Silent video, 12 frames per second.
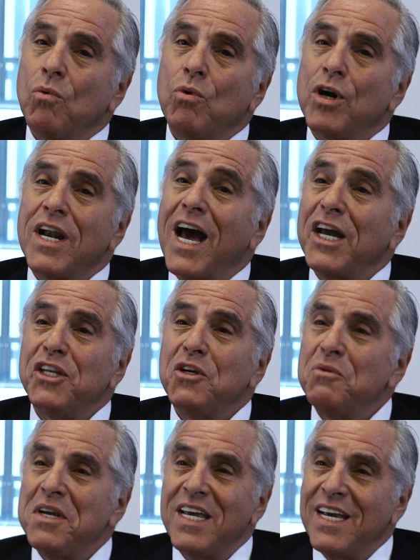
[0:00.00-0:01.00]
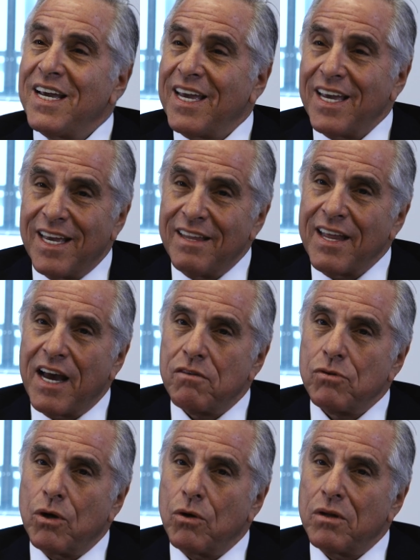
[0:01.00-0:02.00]
we're not unique in
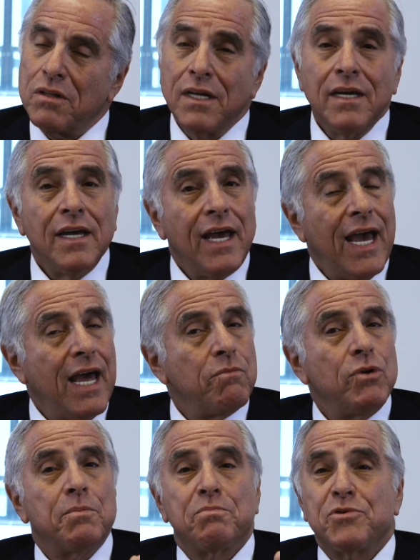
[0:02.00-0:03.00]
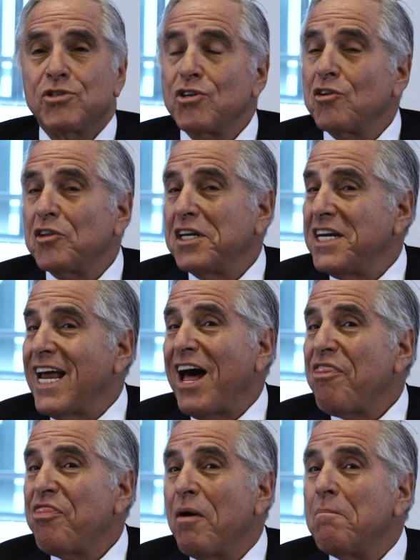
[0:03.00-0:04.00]
that role, and we're certainly
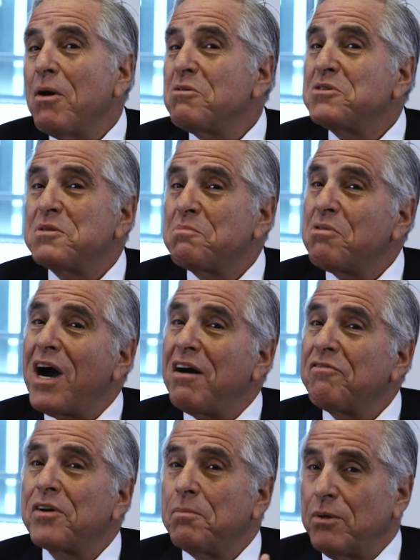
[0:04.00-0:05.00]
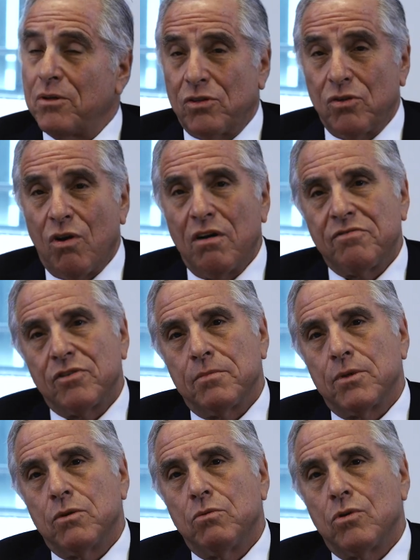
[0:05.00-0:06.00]
not the most profitable law
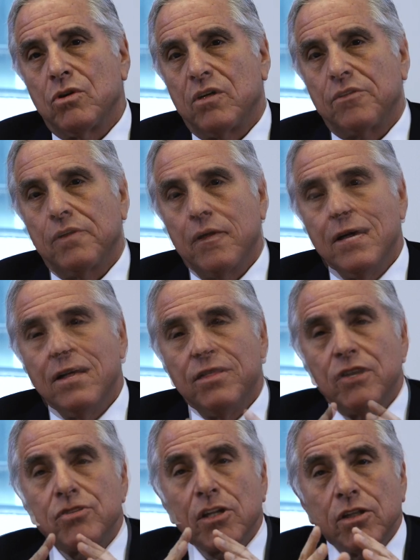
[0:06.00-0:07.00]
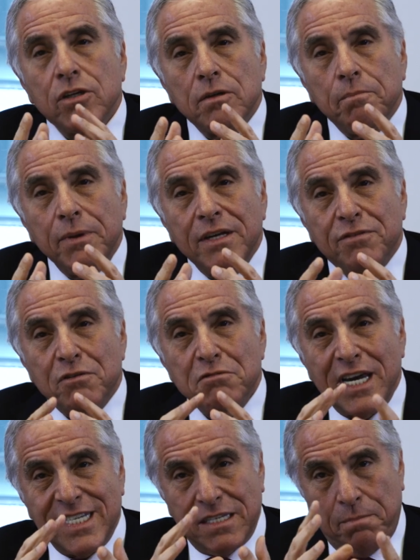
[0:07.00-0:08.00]
firm in the world. There's a little bit of a
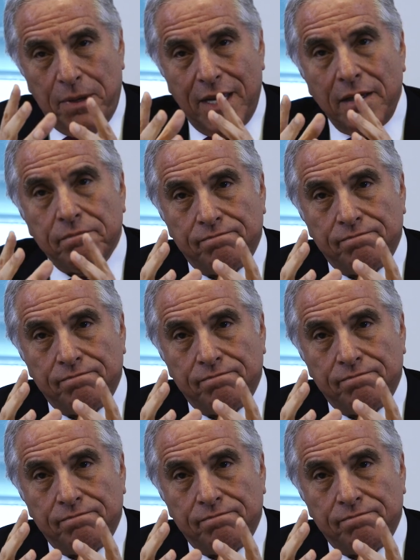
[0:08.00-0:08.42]
recipe,